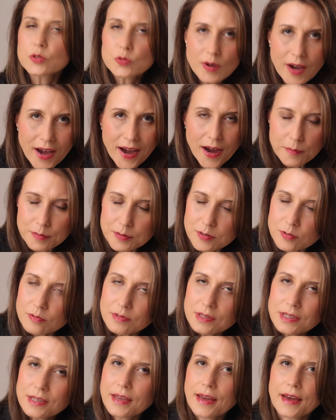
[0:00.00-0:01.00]
You
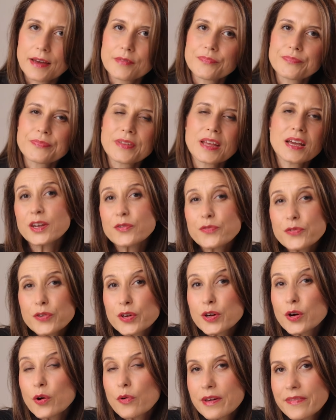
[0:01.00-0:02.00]
absolutely can. And if
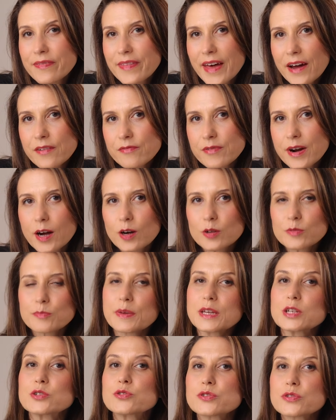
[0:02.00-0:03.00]
you go in that route,
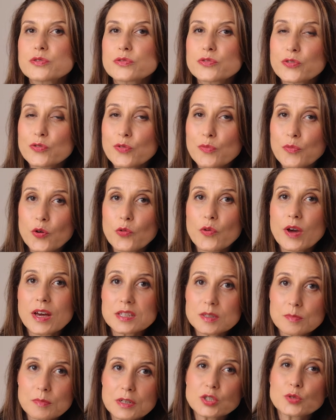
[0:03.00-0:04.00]
make sure to remove
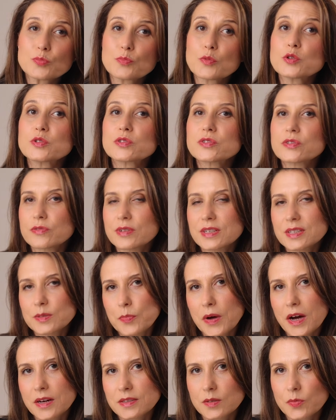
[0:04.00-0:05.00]
as much moisture as
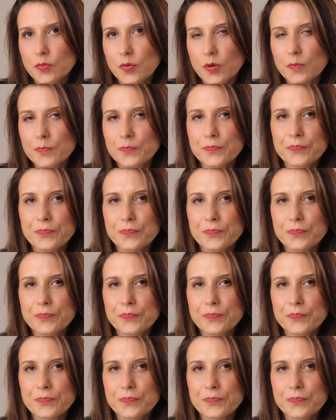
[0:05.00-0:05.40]
possible.